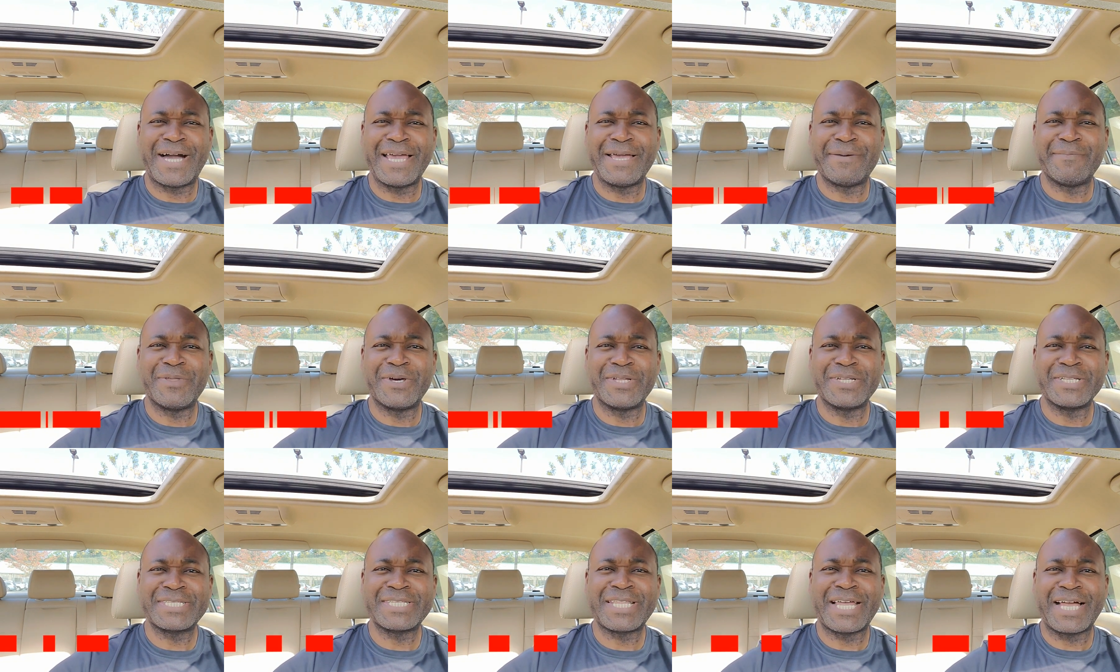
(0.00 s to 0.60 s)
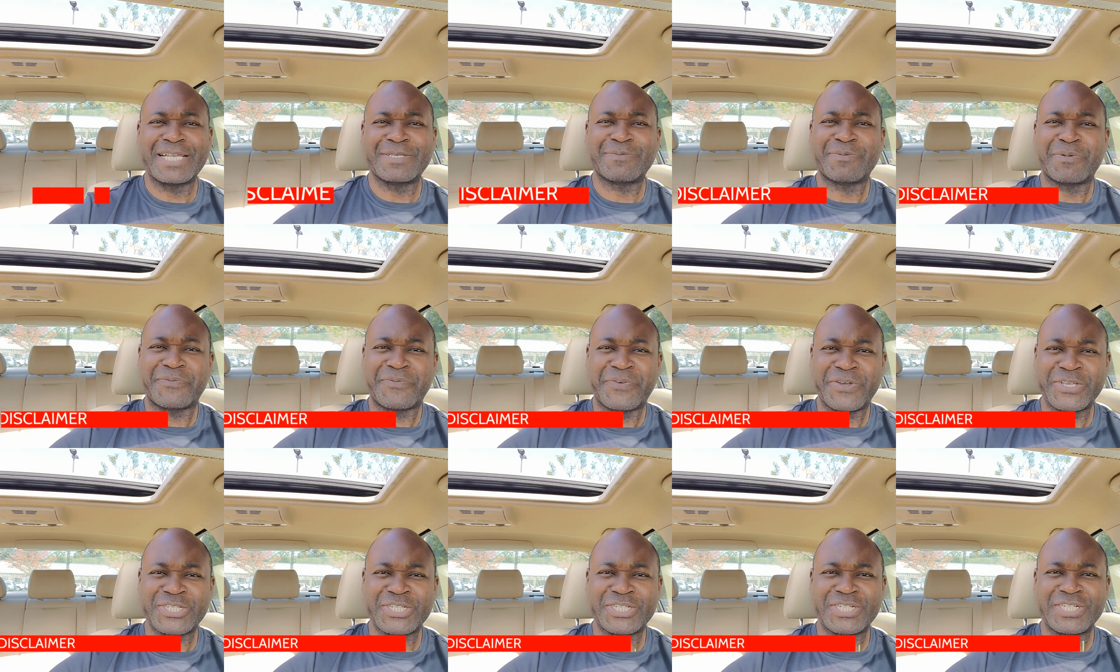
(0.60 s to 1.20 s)
I am not a tax
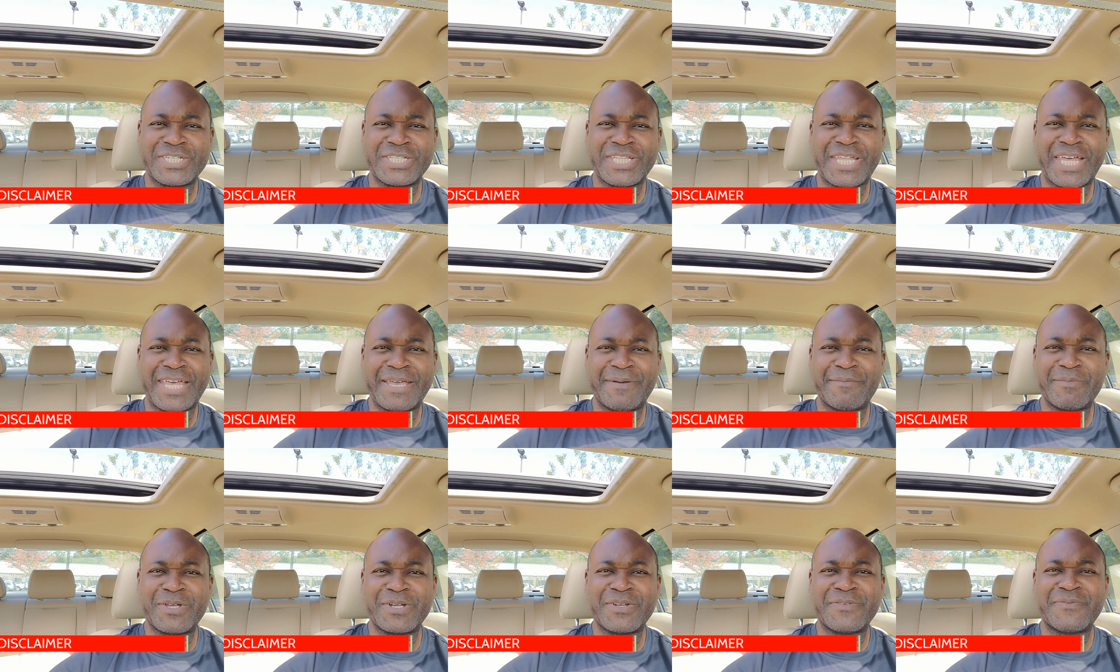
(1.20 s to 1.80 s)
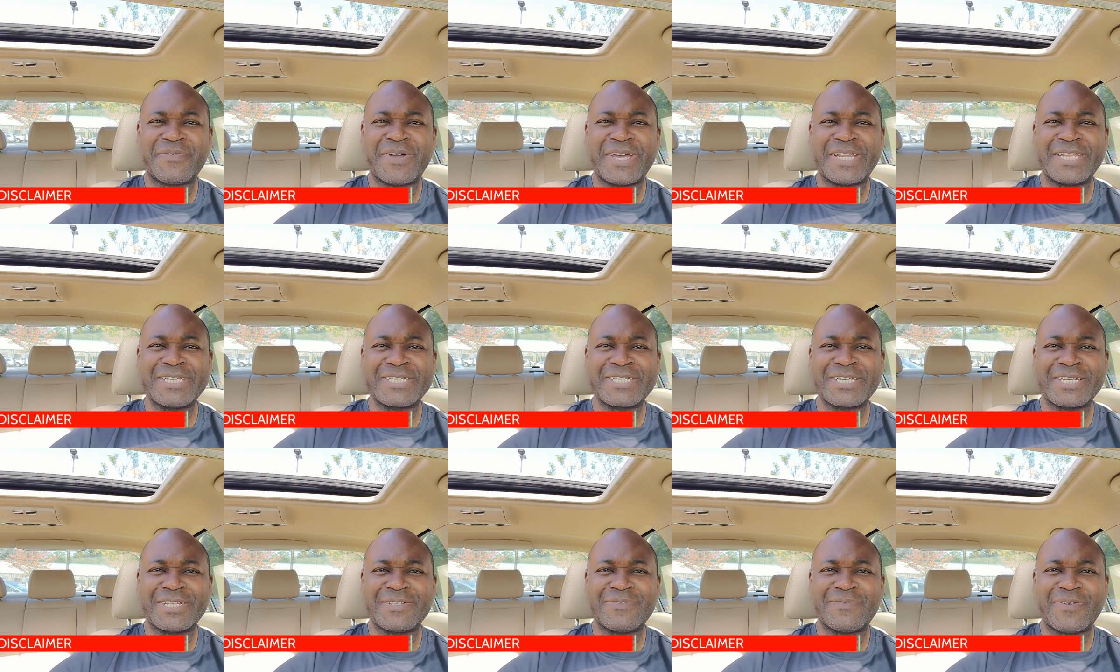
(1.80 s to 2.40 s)
professional. I am not a
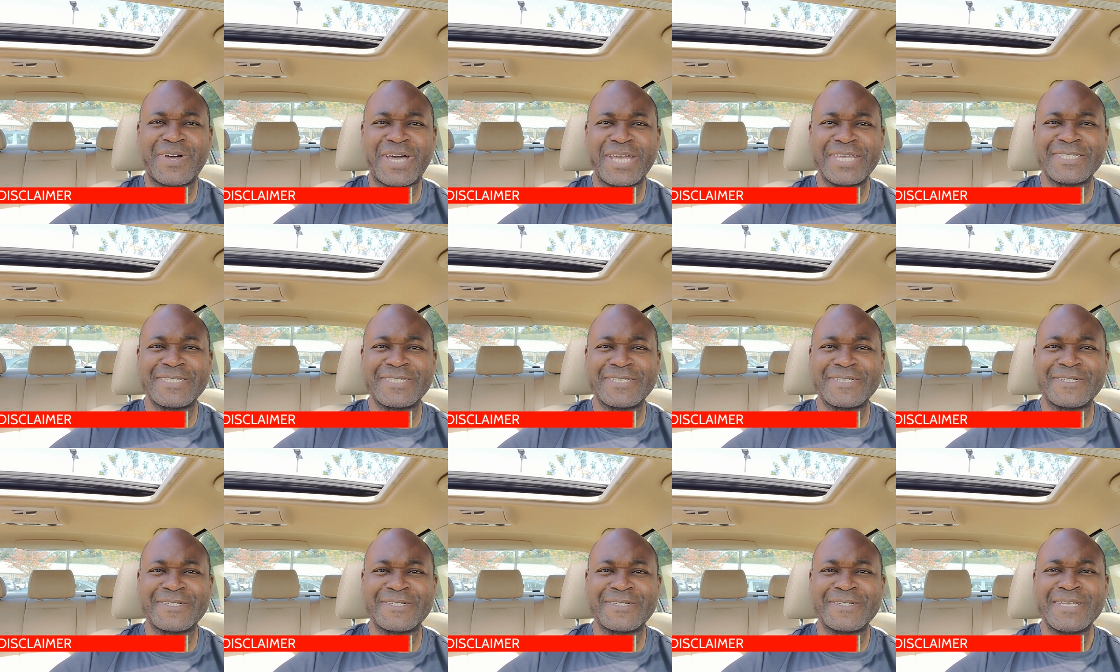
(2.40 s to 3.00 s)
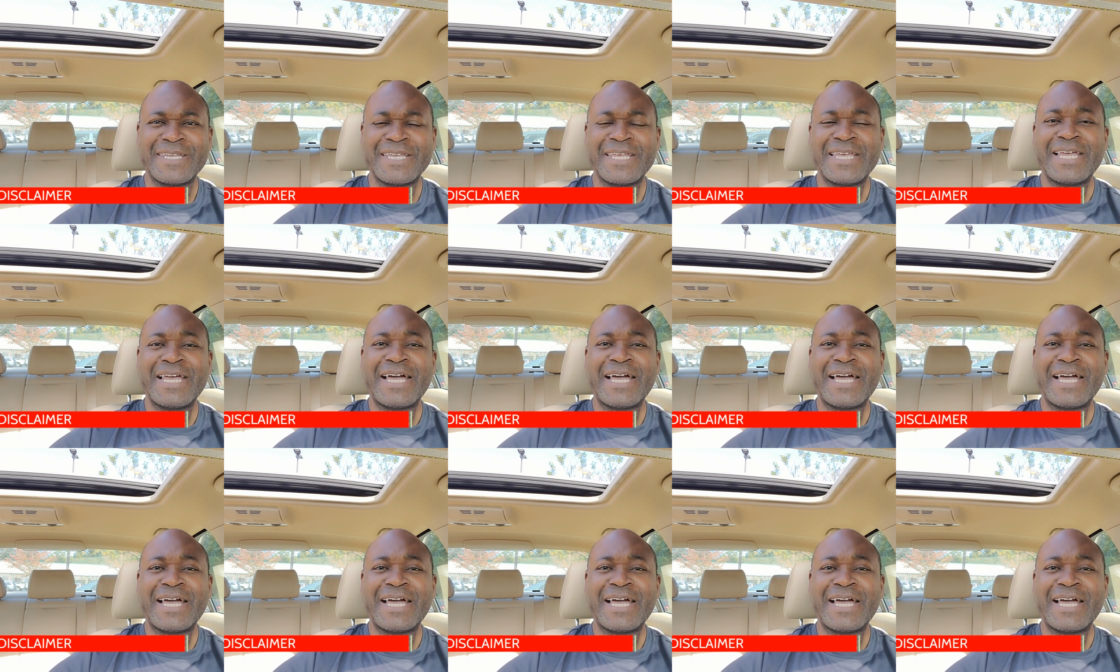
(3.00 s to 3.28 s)
financial advisor.